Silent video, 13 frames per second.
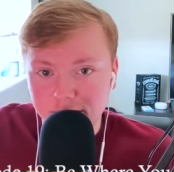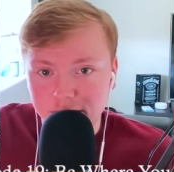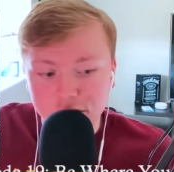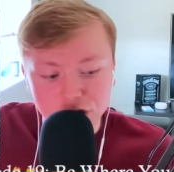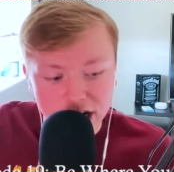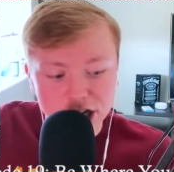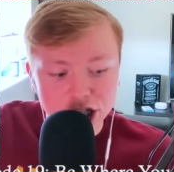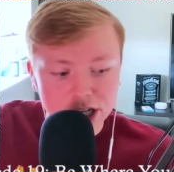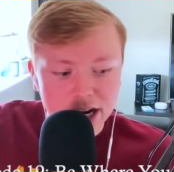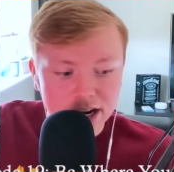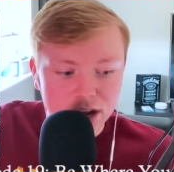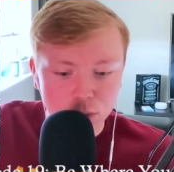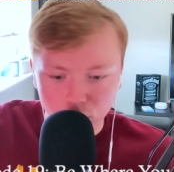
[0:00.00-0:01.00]
Jay
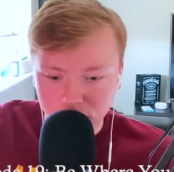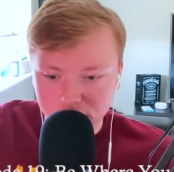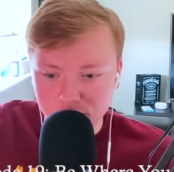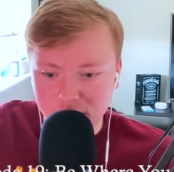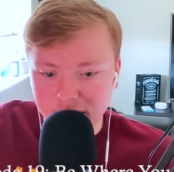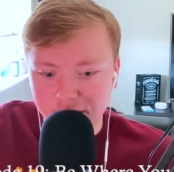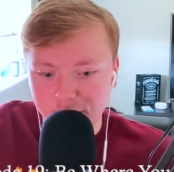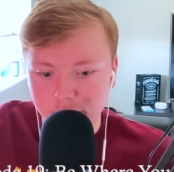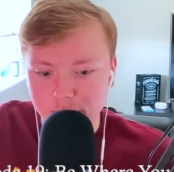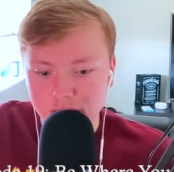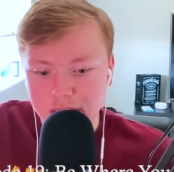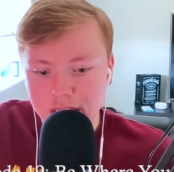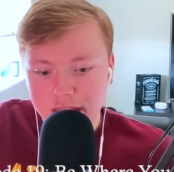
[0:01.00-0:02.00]
Shetty and Will Smith have a
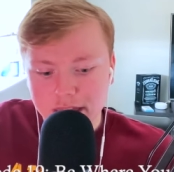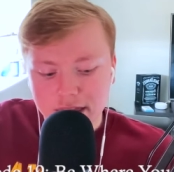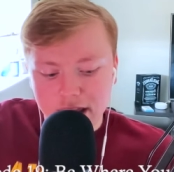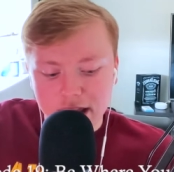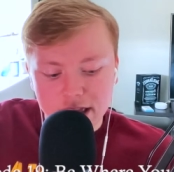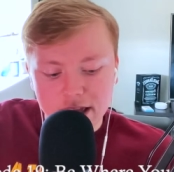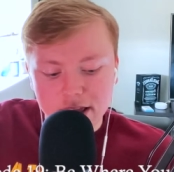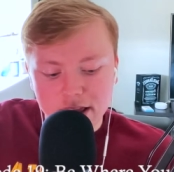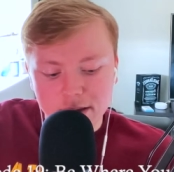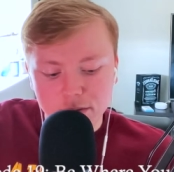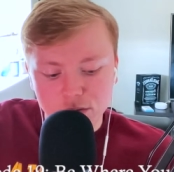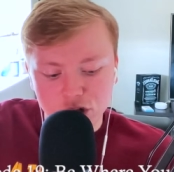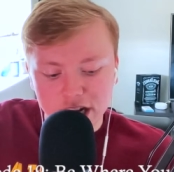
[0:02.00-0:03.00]

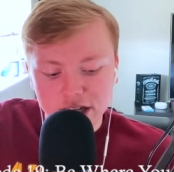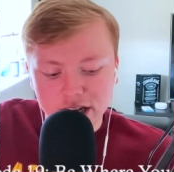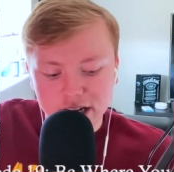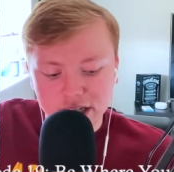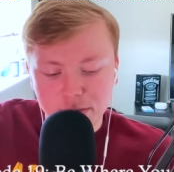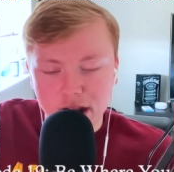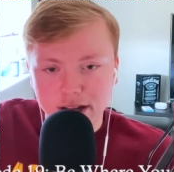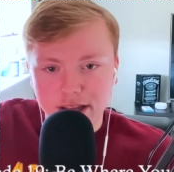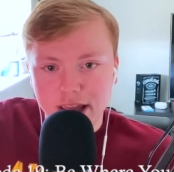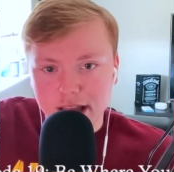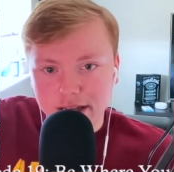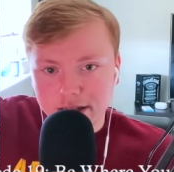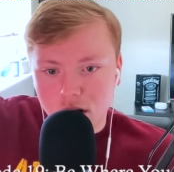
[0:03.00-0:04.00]
Jay Shetty's
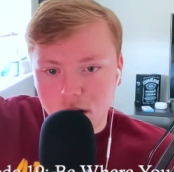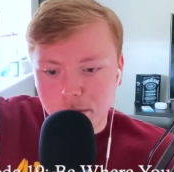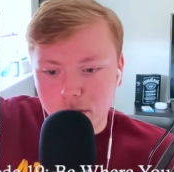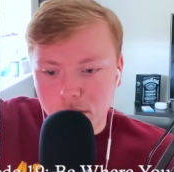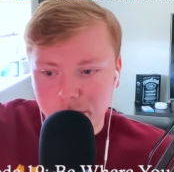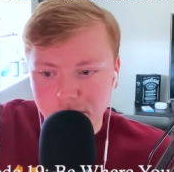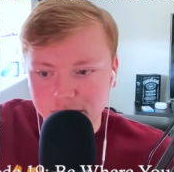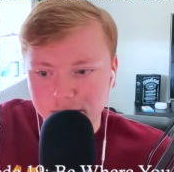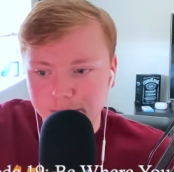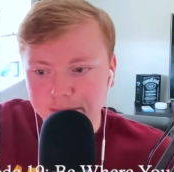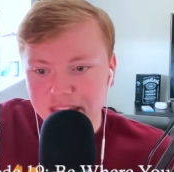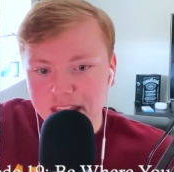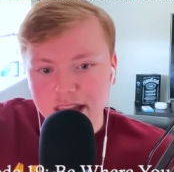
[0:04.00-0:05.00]
podcast on purpose.
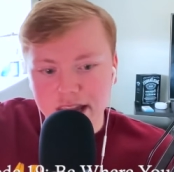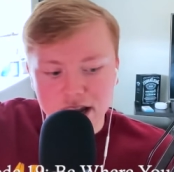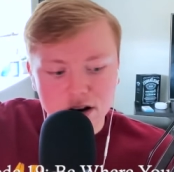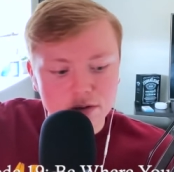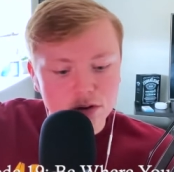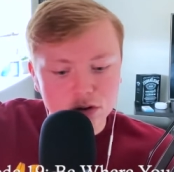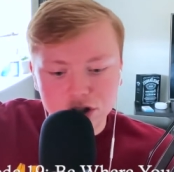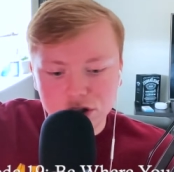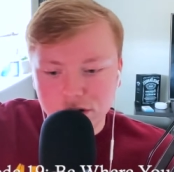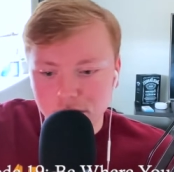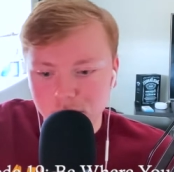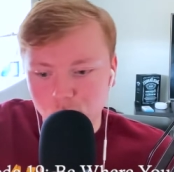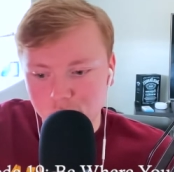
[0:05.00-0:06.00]
He interviews
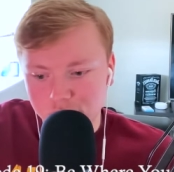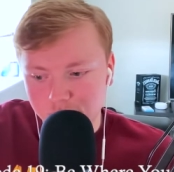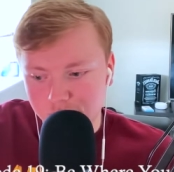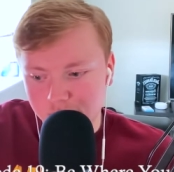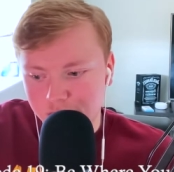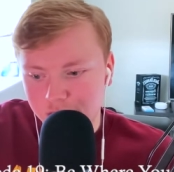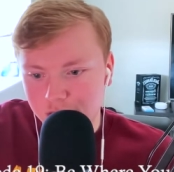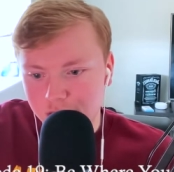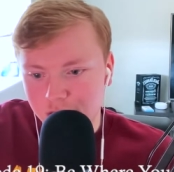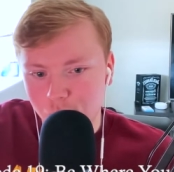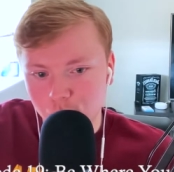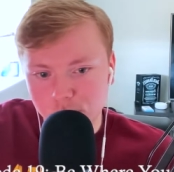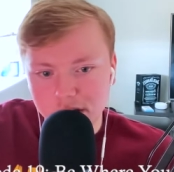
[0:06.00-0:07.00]
Will Smith.
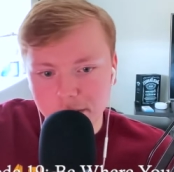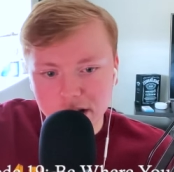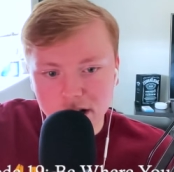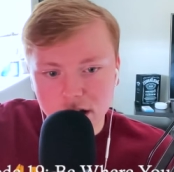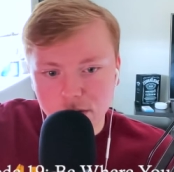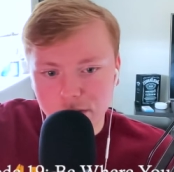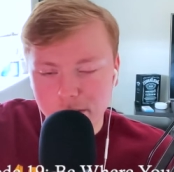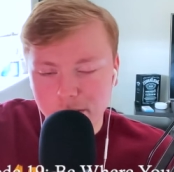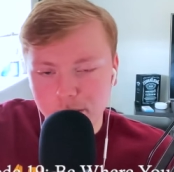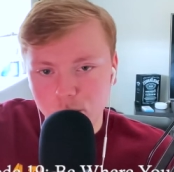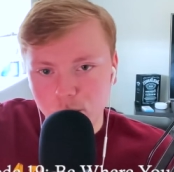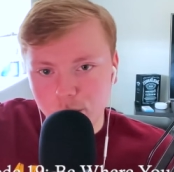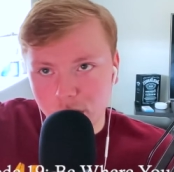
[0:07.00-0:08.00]
And something on
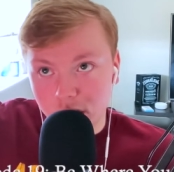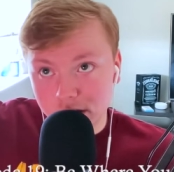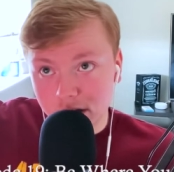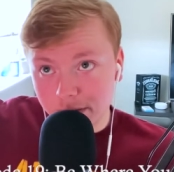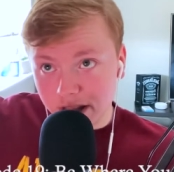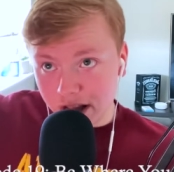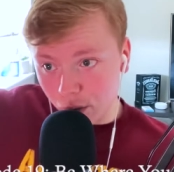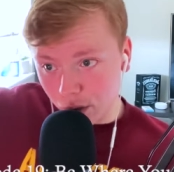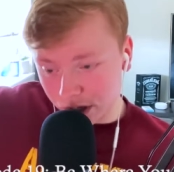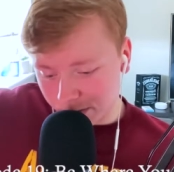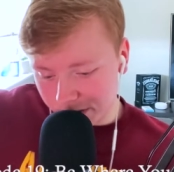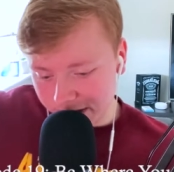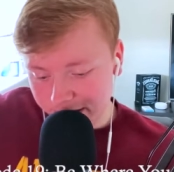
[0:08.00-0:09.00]
something that Will
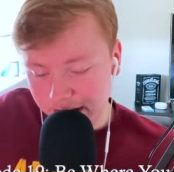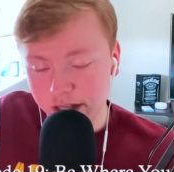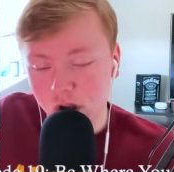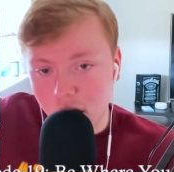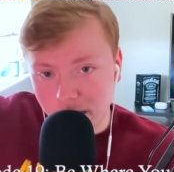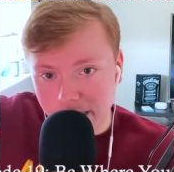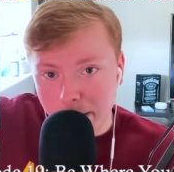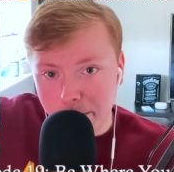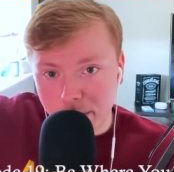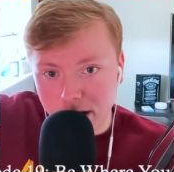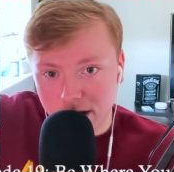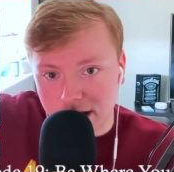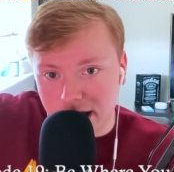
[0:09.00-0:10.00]
Smith says on that
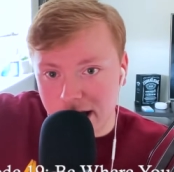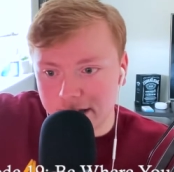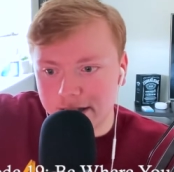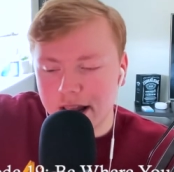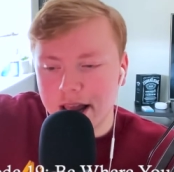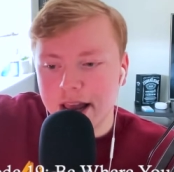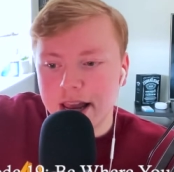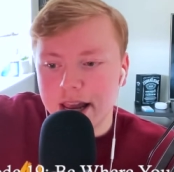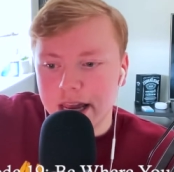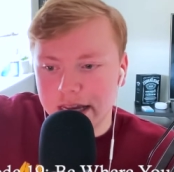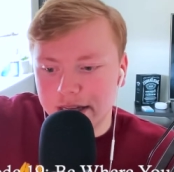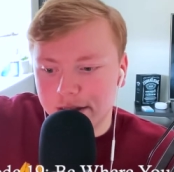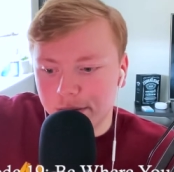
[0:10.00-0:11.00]
podcast
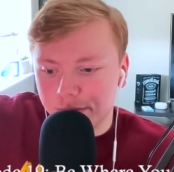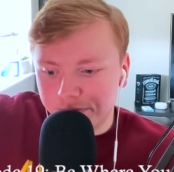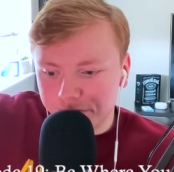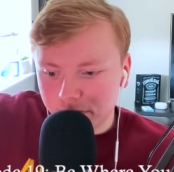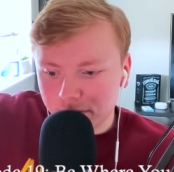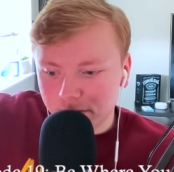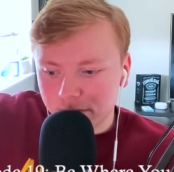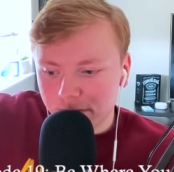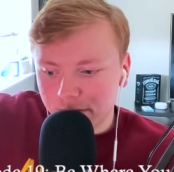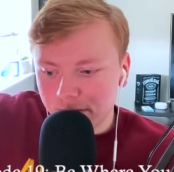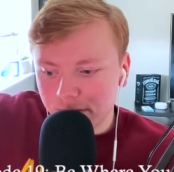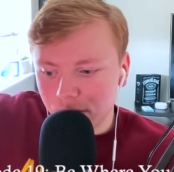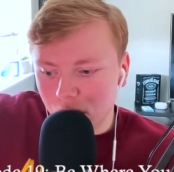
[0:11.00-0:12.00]
is
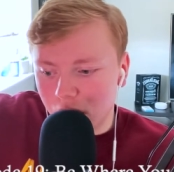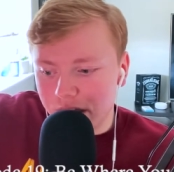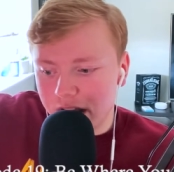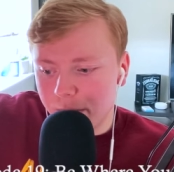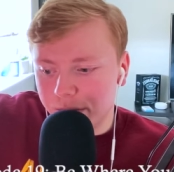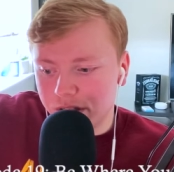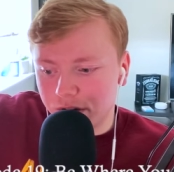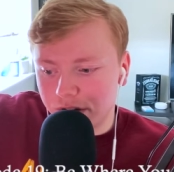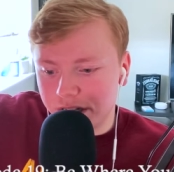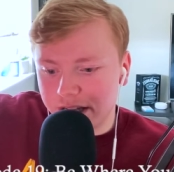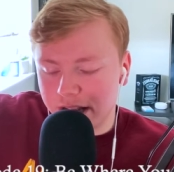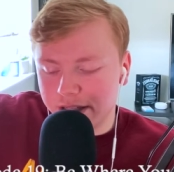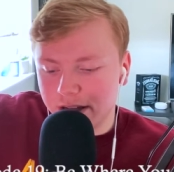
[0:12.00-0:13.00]
on that episode he
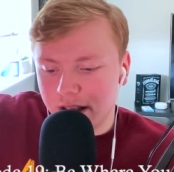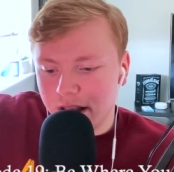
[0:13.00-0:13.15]
says